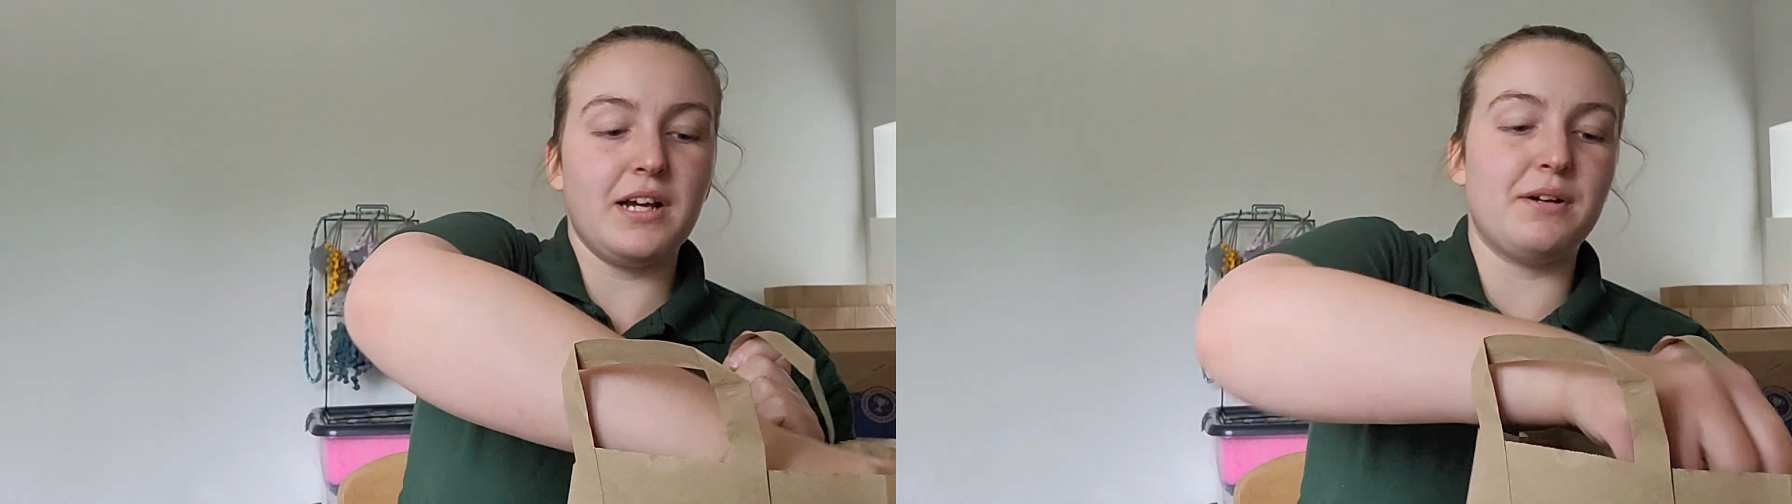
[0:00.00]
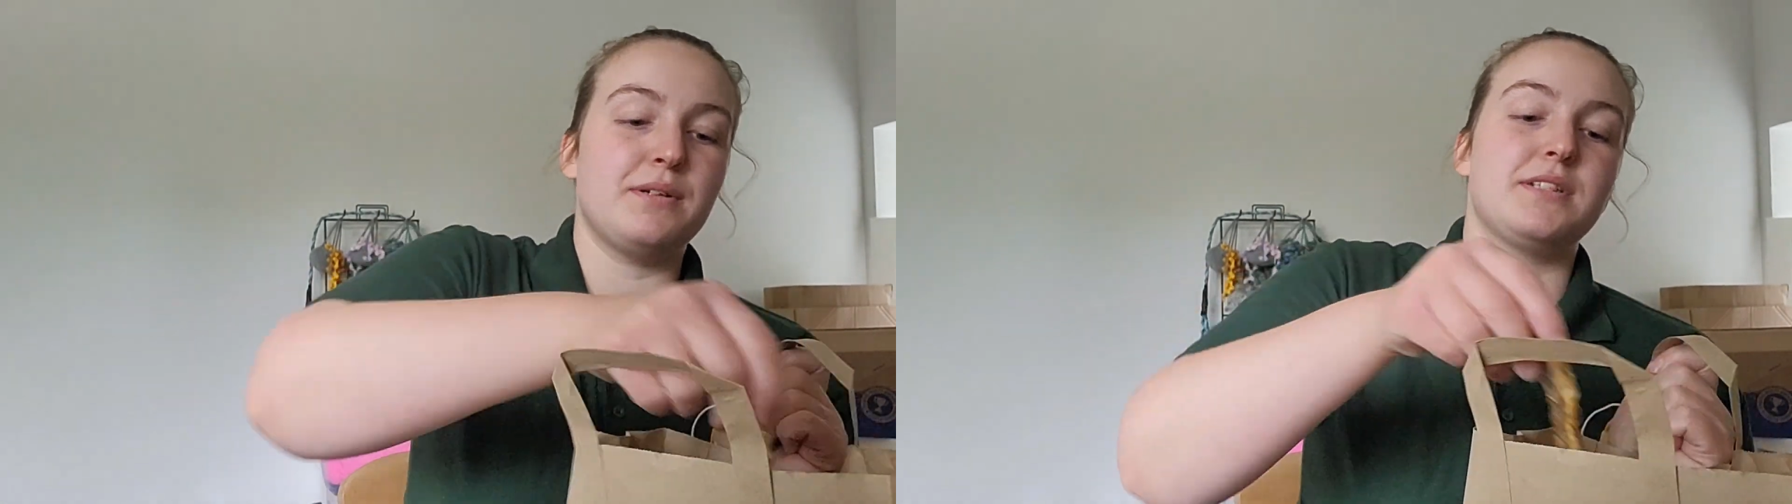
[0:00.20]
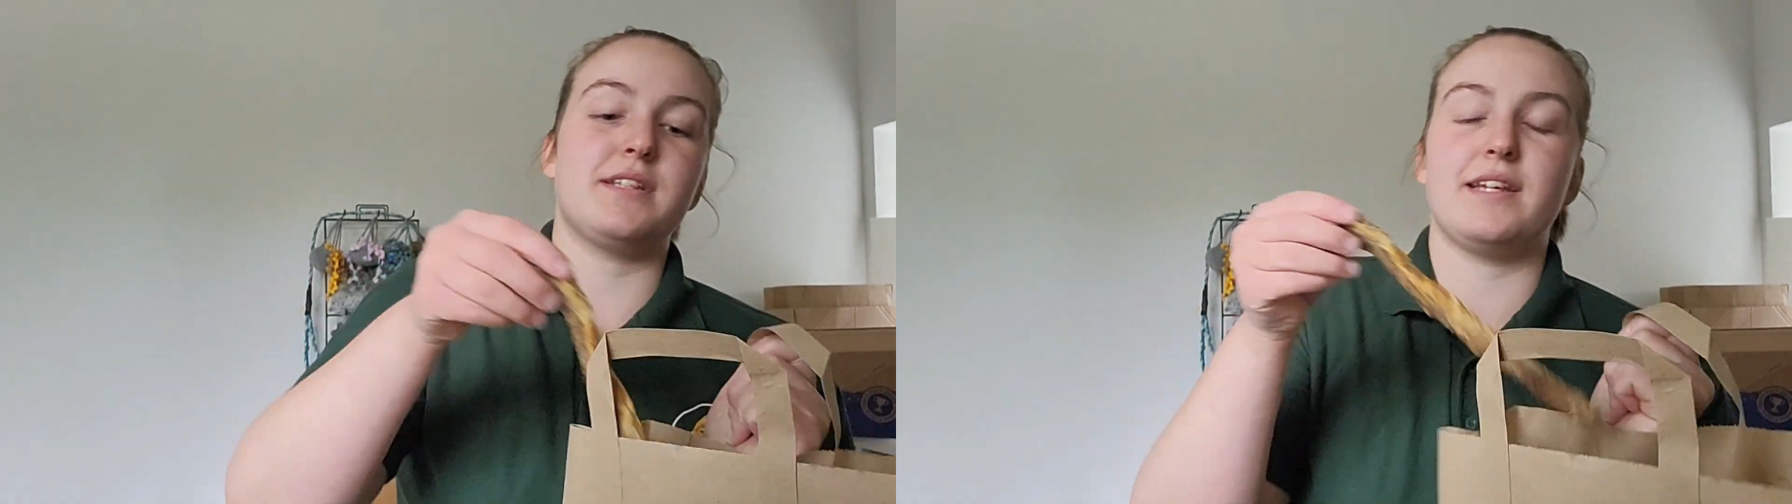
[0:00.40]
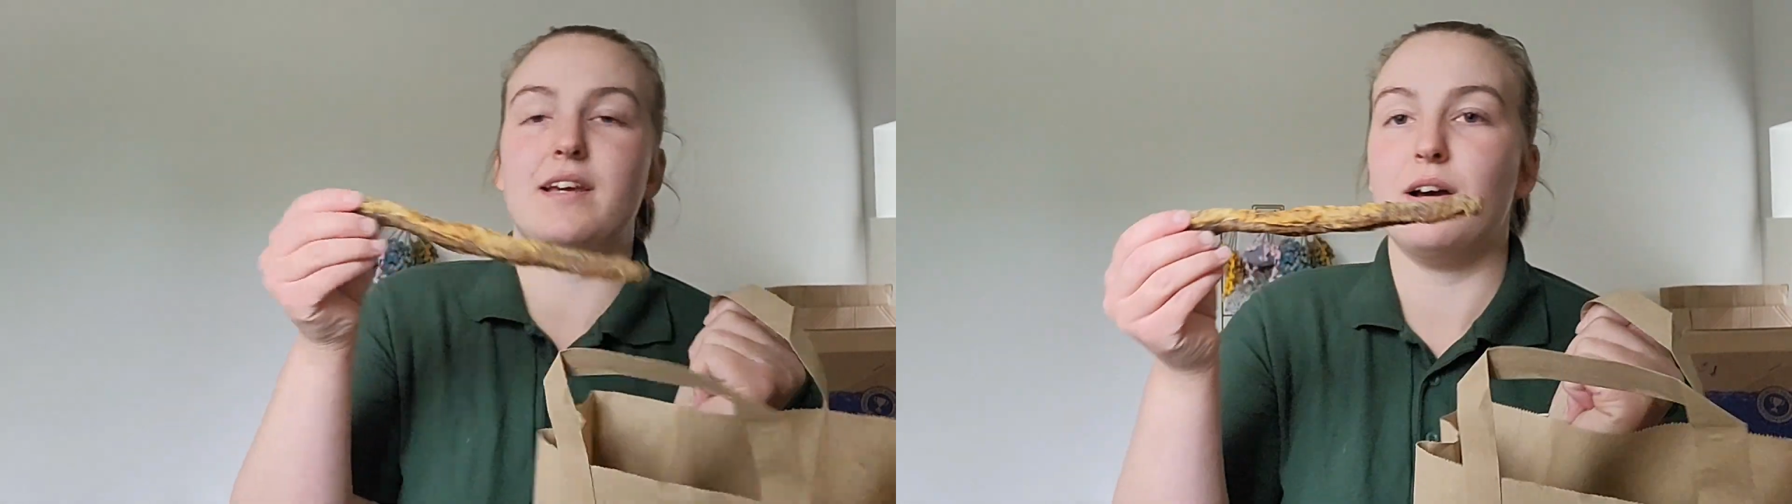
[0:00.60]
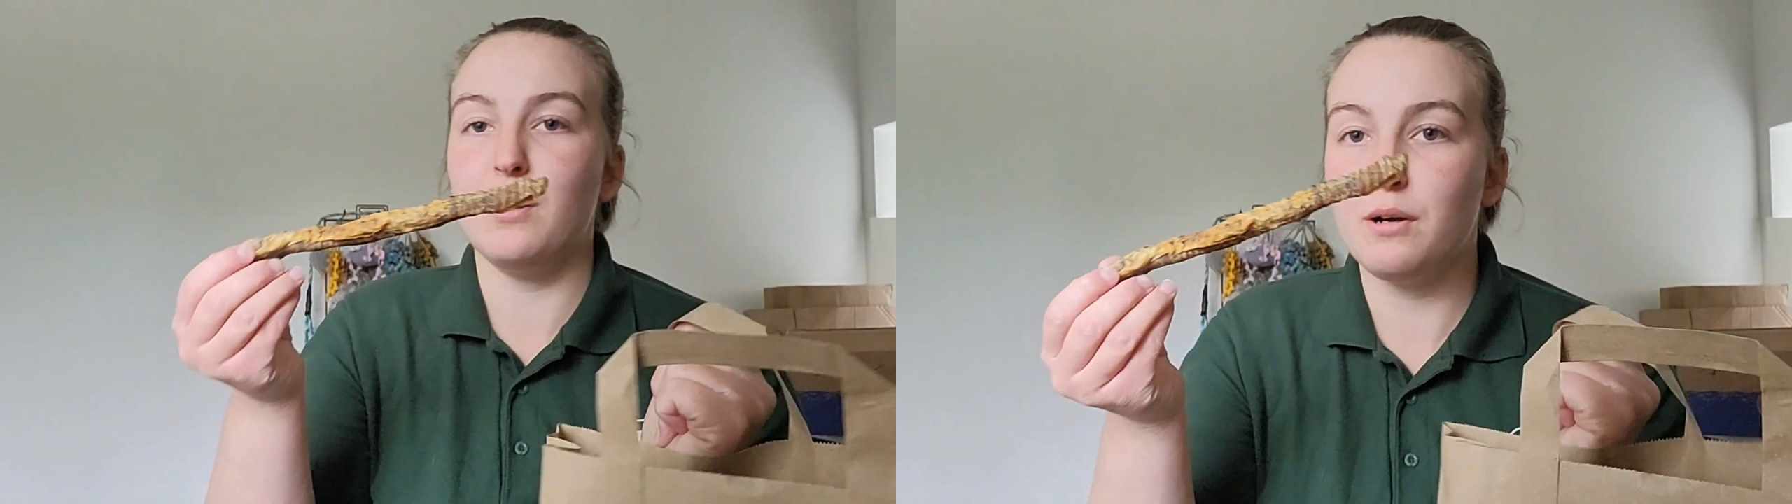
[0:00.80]
was the
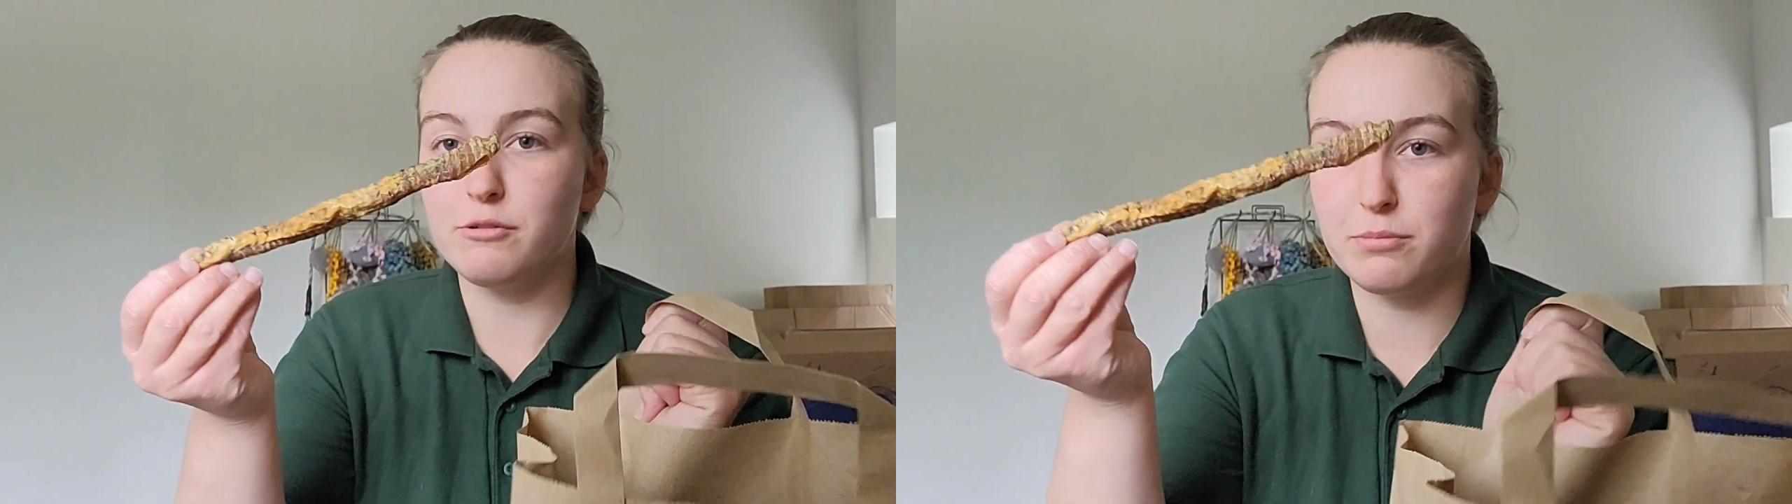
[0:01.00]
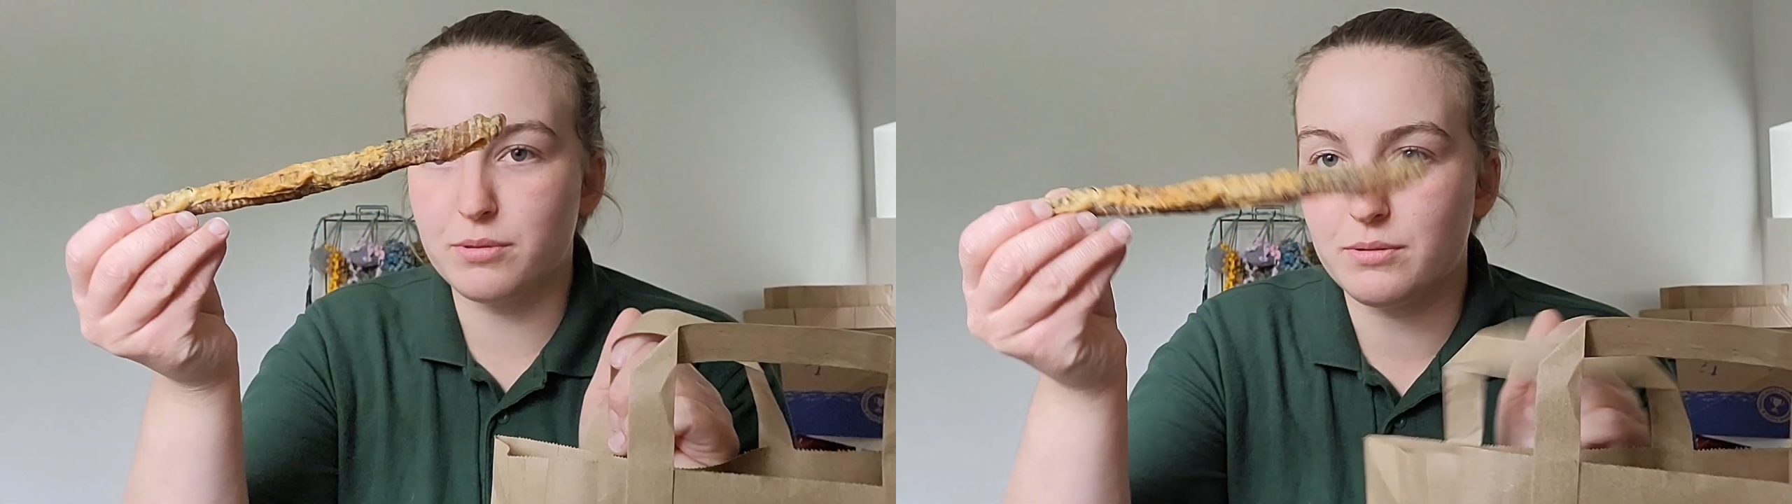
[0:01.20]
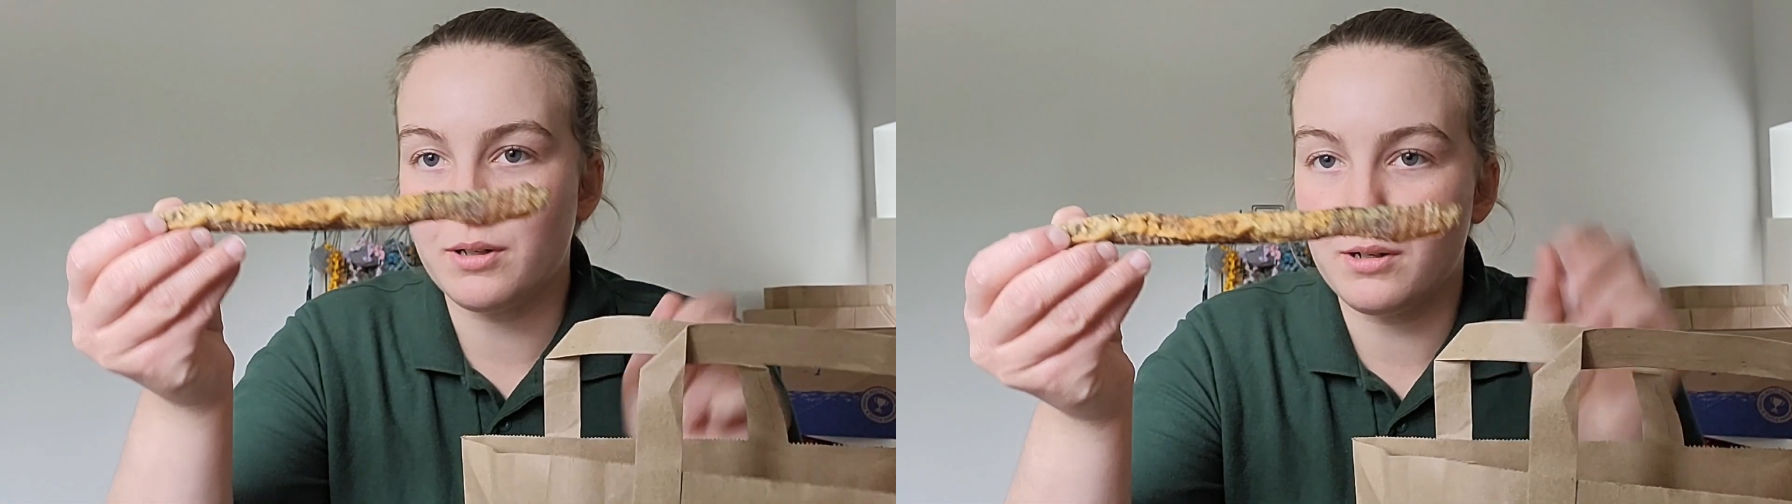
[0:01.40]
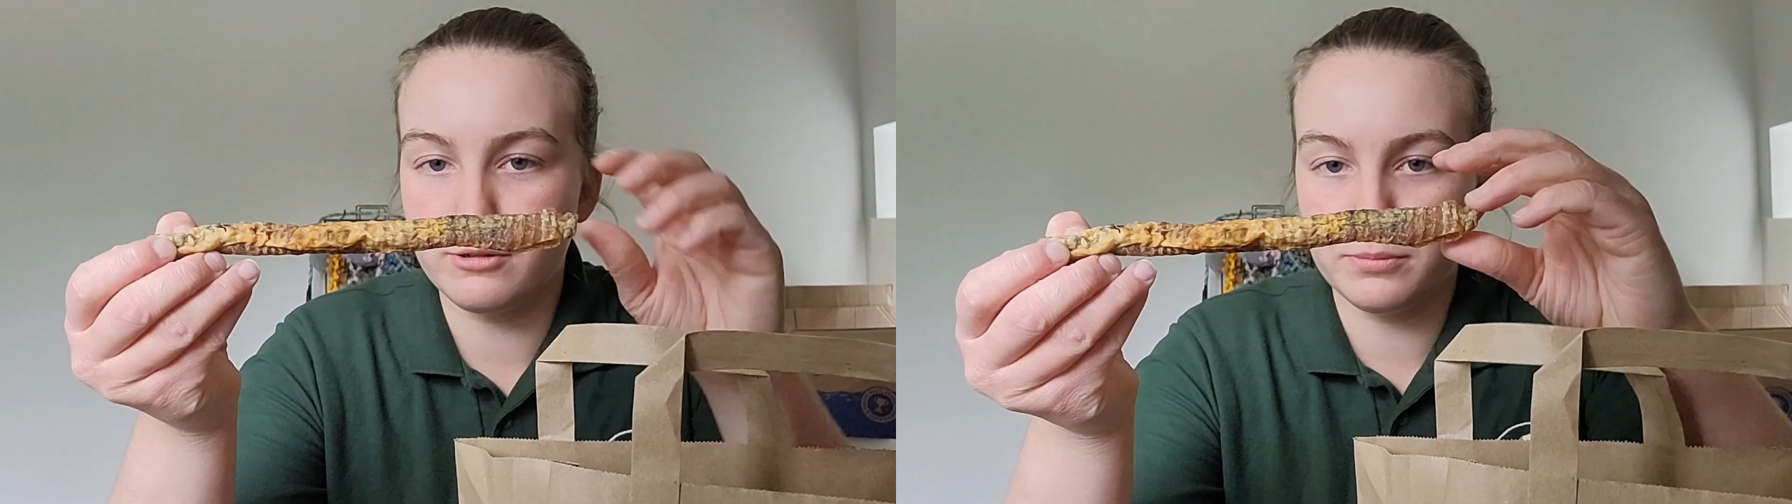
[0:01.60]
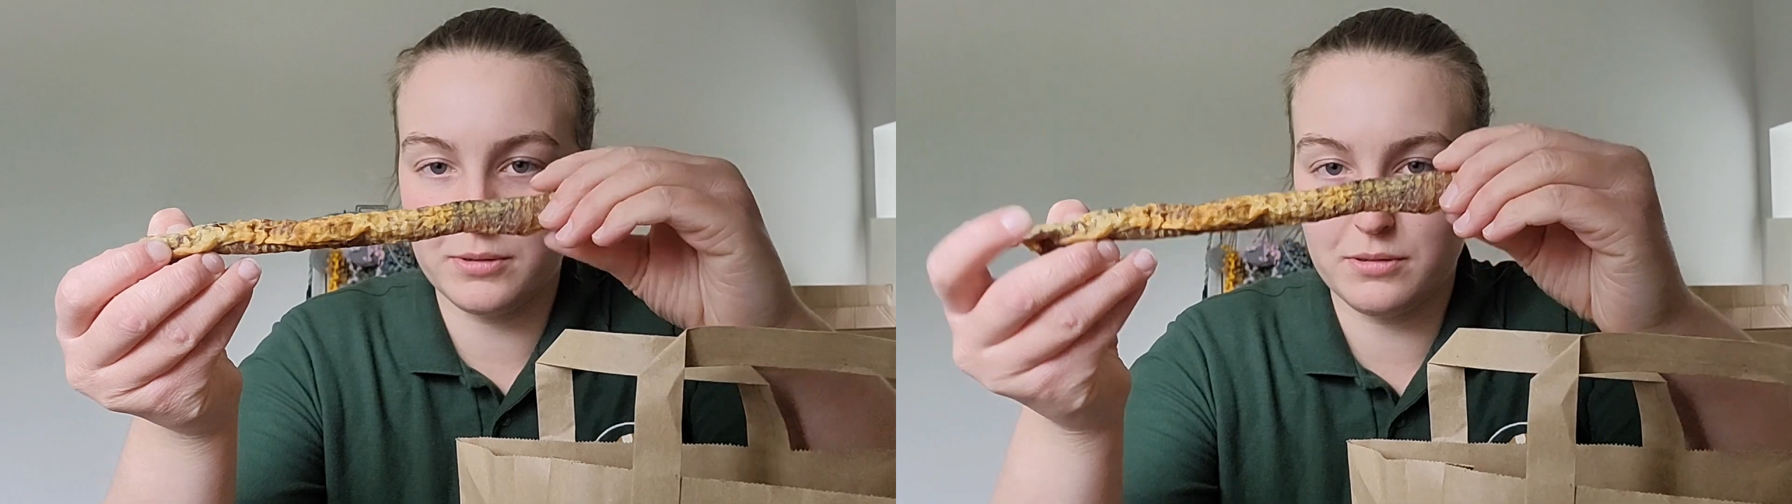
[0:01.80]

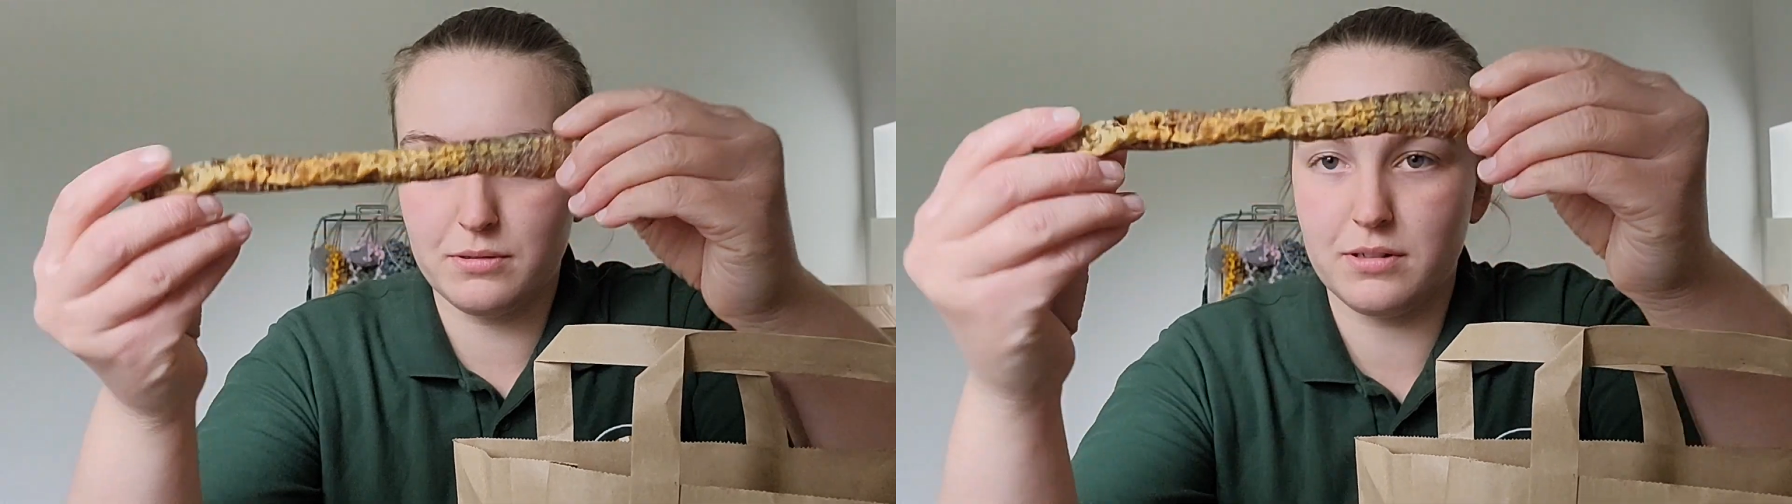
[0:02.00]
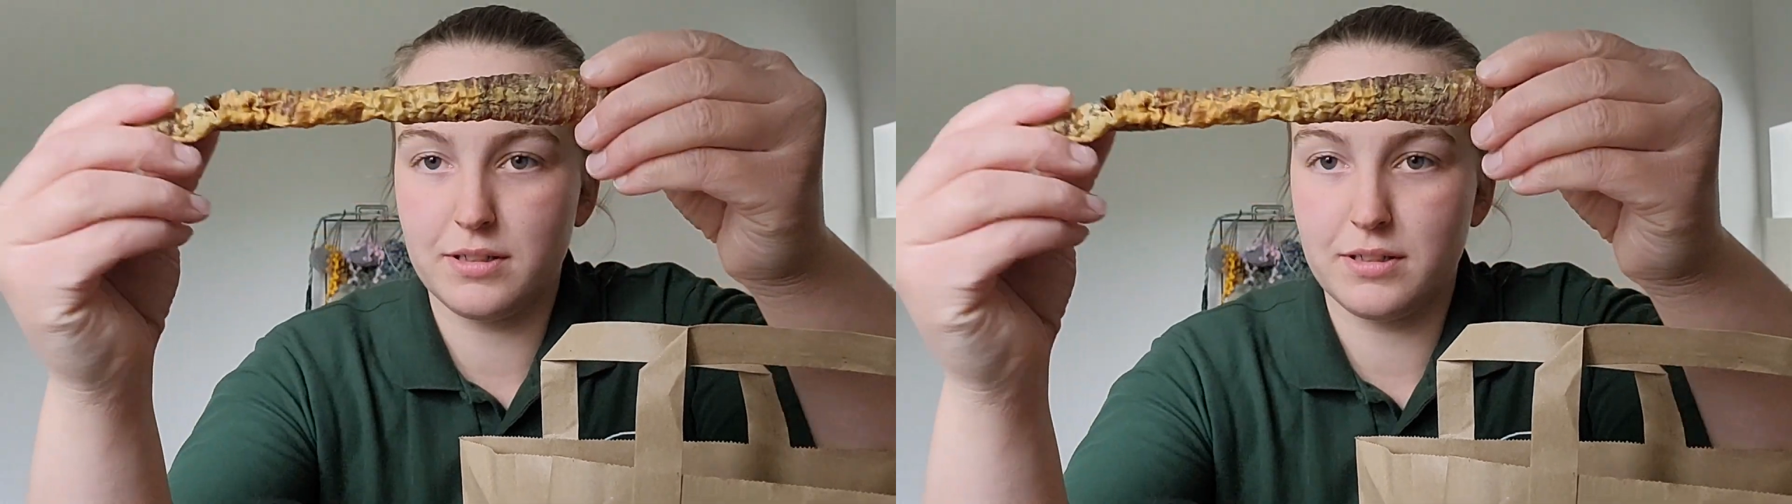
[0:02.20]
horrible